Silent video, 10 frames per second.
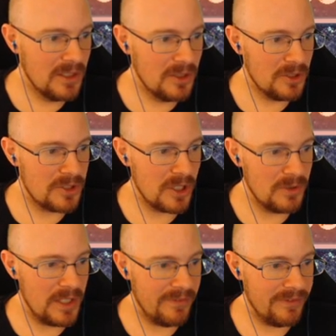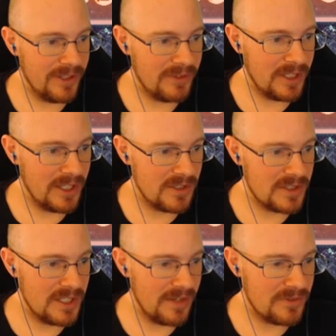You're tone deaf and everything else
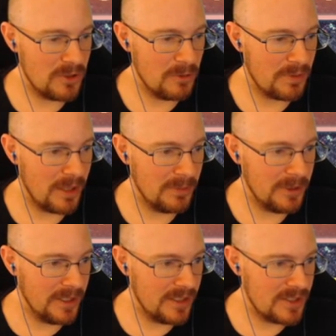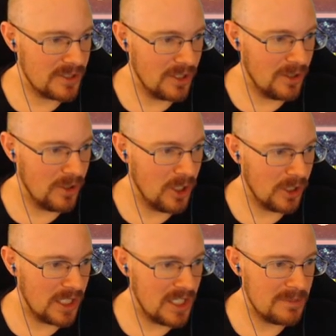deaf too, probably. So
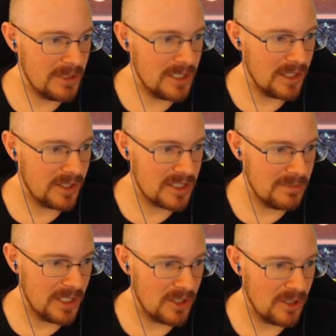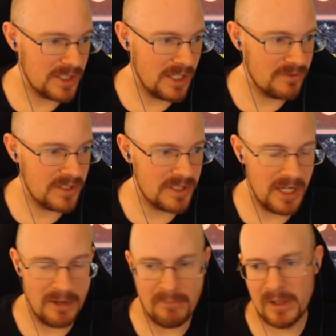keys mean nothing to me. It all sounds the
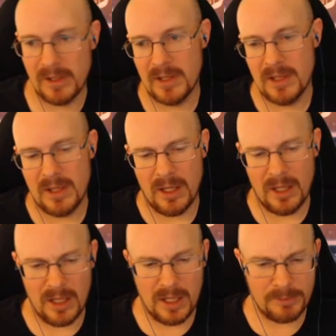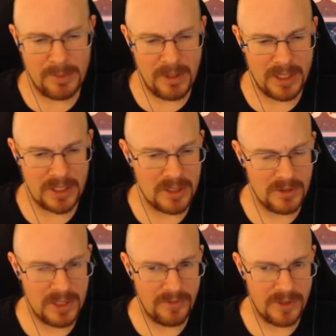same. Uh, you're probably not
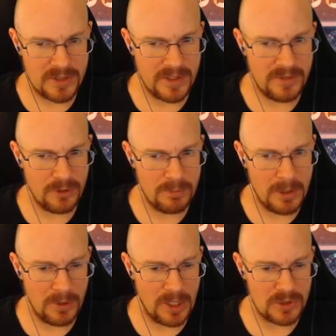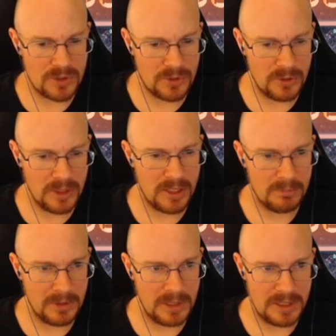tone deaf. There's very few people that are truly
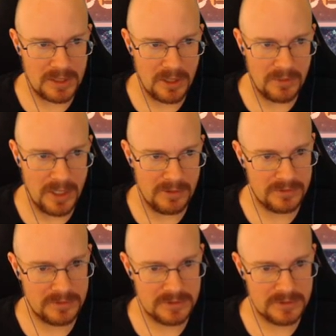completely tone deaf.